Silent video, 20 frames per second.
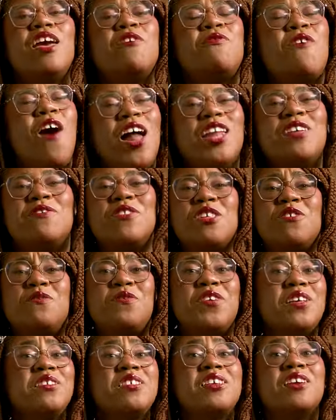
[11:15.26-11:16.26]
If all of this
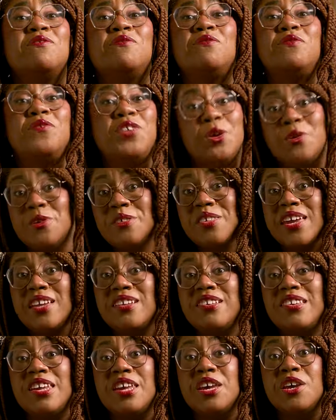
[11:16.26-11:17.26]
feels confusing
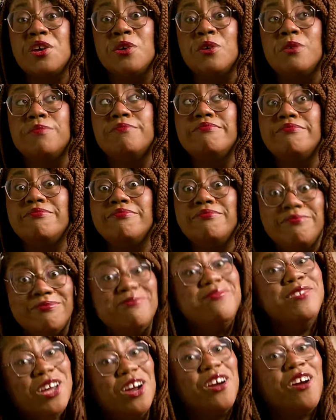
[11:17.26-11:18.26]
to you,
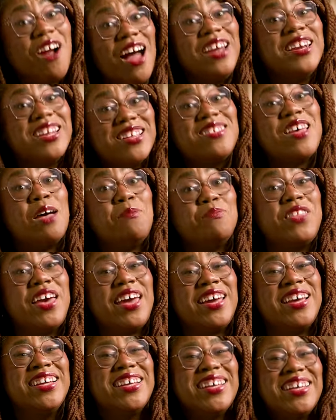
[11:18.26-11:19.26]
you're onto
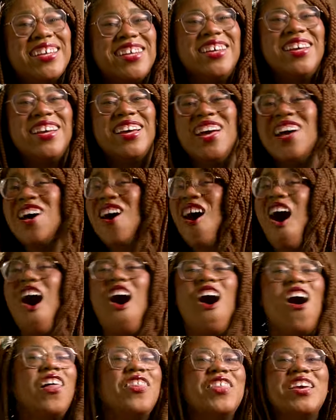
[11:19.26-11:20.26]
something.
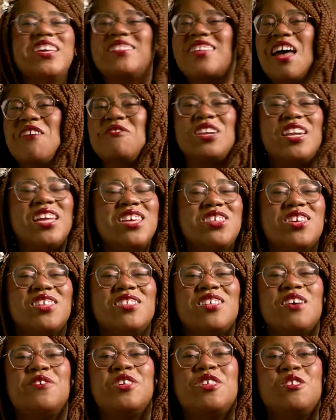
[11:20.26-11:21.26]
All these
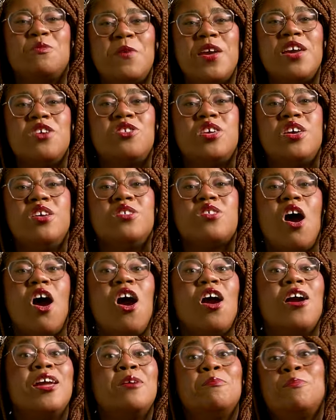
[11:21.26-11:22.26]
definitions of a species
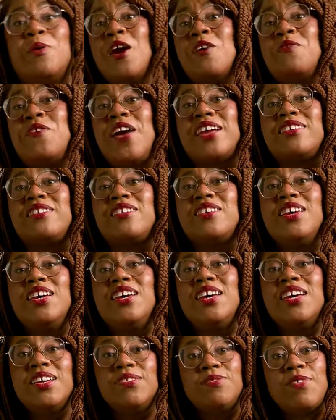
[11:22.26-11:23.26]
are imperfect.
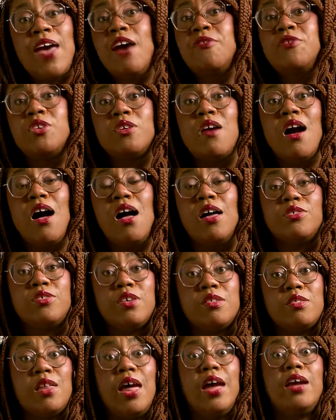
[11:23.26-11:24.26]
After all,
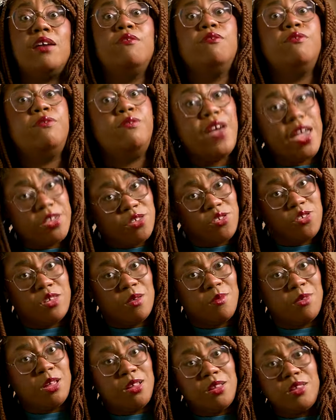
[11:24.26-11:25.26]
just like
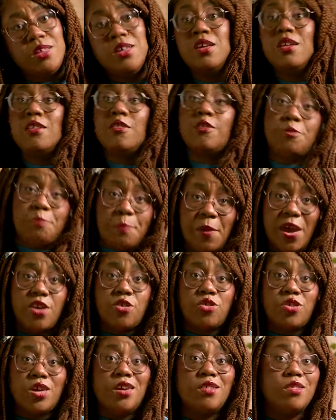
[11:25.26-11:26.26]
vegetable,
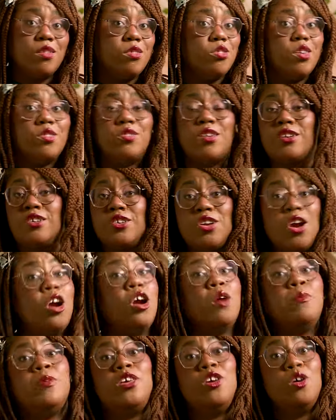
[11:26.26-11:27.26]
species is just a
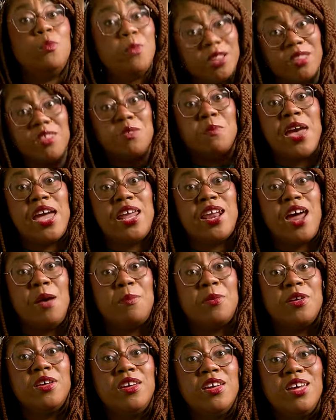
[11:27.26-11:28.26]
term humans made up.
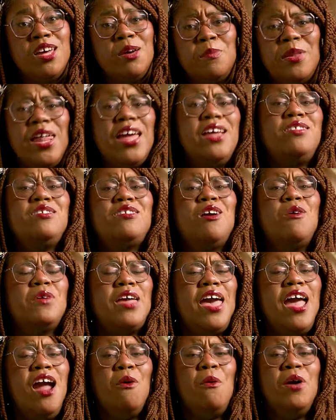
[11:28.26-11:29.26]
Plants don't
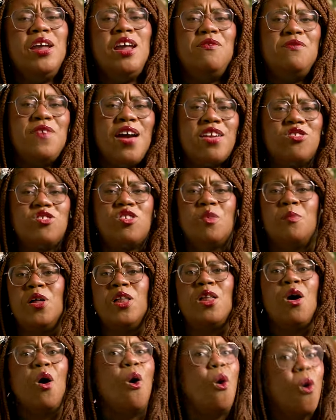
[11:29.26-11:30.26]
care what a
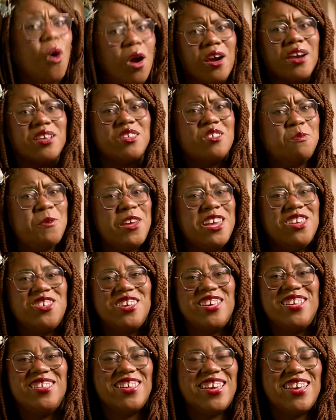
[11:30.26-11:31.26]
vegetable or a
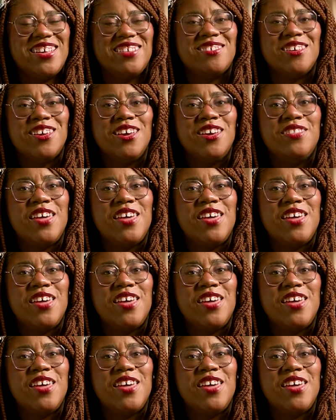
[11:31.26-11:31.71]
species is.